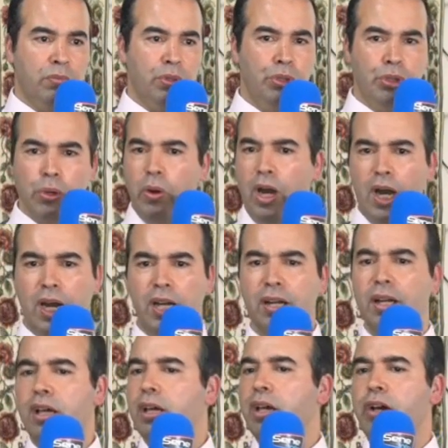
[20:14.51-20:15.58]
you
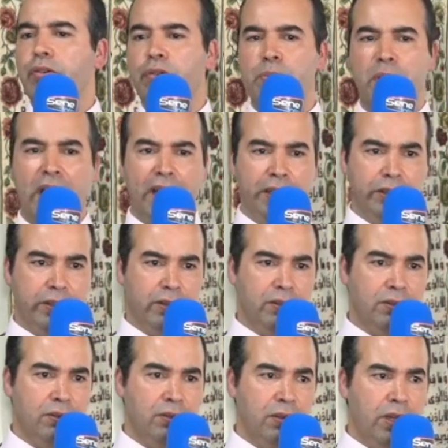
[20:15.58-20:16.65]
are a reminder.
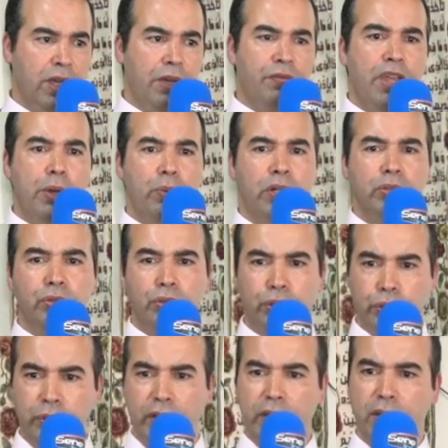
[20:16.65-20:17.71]
If they want to
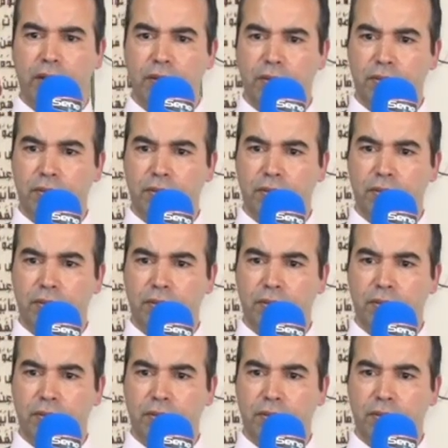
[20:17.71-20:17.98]
do it